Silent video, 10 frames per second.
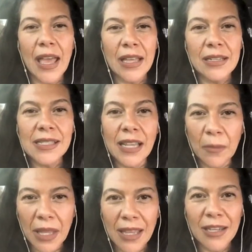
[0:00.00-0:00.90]
and
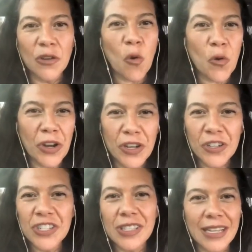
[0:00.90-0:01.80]
cinnamon and
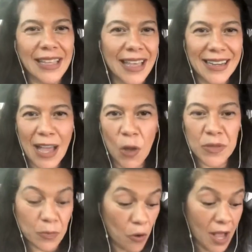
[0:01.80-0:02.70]
orange that again
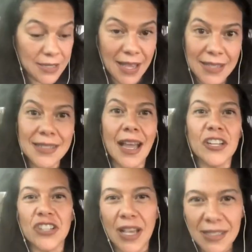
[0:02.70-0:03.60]
helps process,
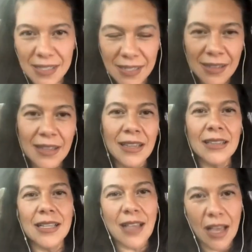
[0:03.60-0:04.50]
digest
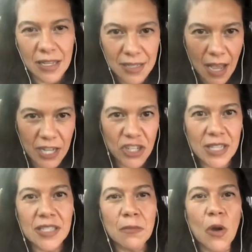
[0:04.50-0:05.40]
these
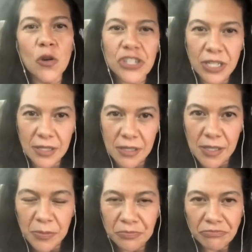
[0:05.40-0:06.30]
undigested
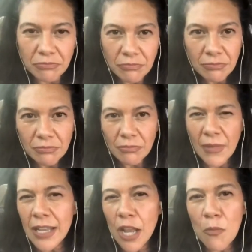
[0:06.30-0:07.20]
emotions
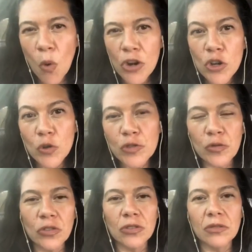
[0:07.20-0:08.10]
in a more
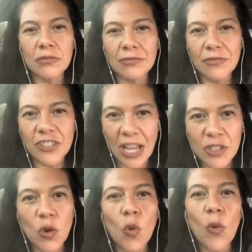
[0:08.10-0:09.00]
neutral,
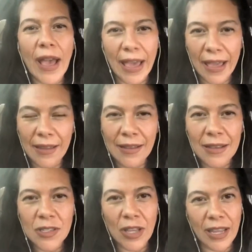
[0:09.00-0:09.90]
gentle way,
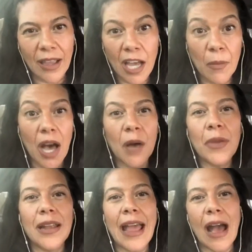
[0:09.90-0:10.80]
so that it can come
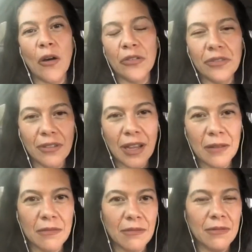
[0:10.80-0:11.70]
up and out,
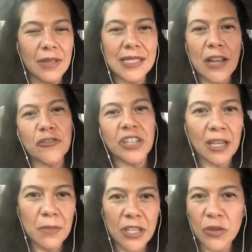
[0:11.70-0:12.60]
and this
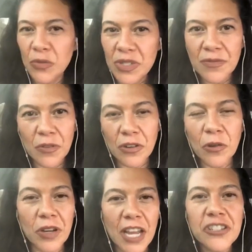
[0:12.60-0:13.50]
energy can be used
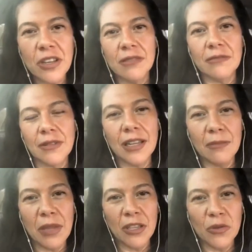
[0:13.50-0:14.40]
for creation,
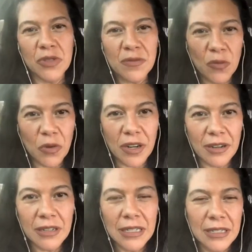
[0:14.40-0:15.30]
can be used
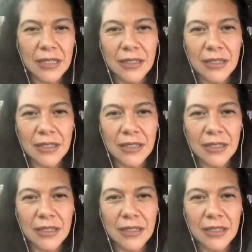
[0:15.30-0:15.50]
for,